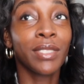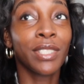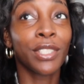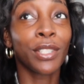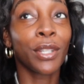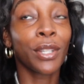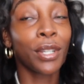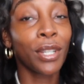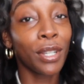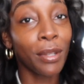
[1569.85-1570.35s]

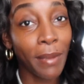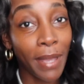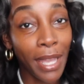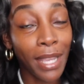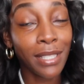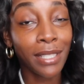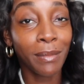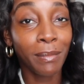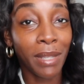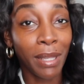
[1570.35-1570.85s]
Your girl
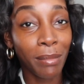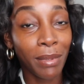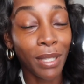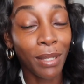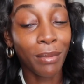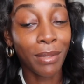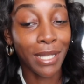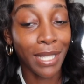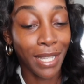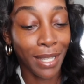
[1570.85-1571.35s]
actually may be
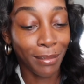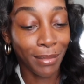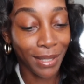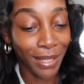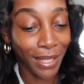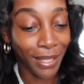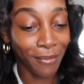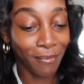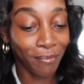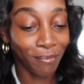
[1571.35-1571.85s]
on time
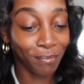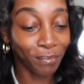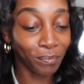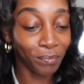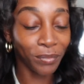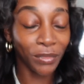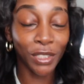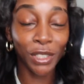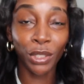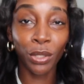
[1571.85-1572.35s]
today.
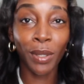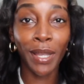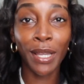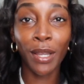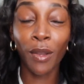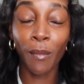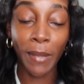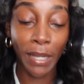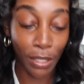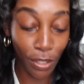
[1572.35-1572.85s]
So I ain't
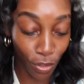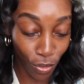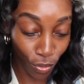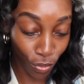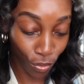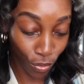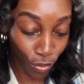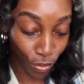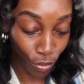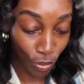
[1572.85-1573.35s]
gonna make this
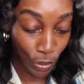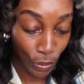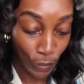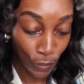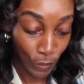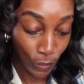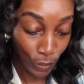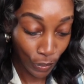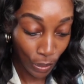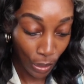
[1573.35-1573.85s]
too
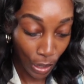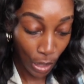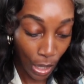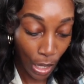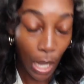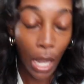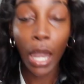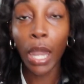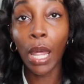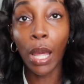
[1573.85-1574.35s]

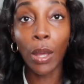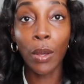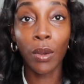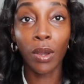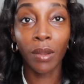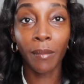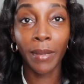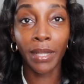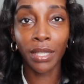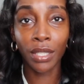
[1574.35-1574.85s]
long.
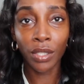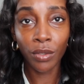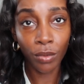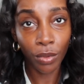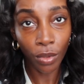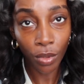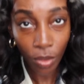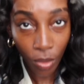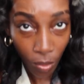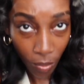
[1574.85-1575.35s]
I'll make this
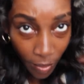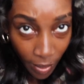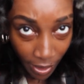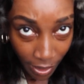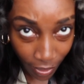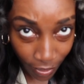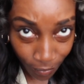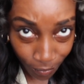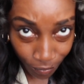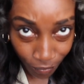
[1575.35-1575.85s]
real
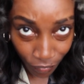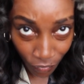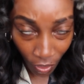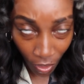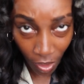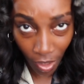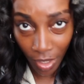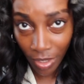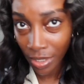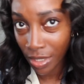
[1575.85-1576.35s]
quick.
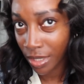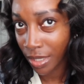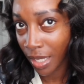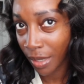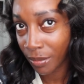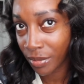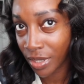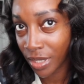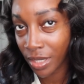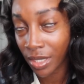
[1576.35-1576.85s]
hair is the
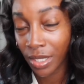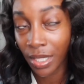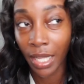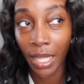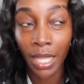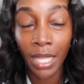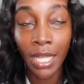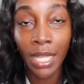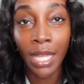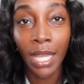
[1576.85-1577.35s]
same as
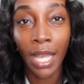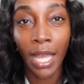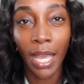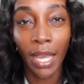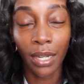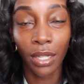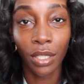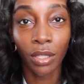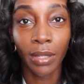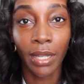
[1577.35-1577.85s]
yesterday.
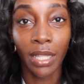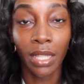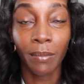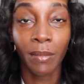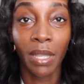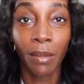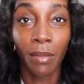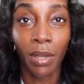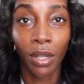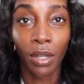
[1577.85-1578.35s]
I just tried to
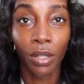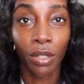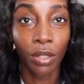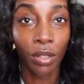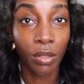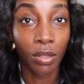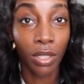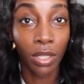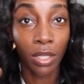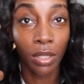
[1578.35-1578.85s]
make my
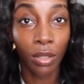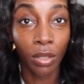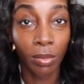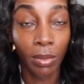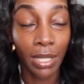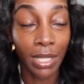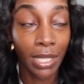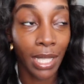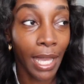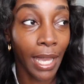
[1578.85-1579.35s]
curls just a little
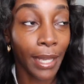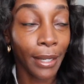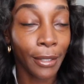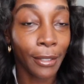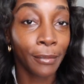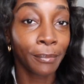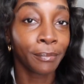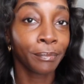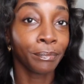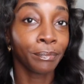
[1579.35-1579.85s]
bit
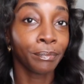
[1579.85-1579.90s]
tighter.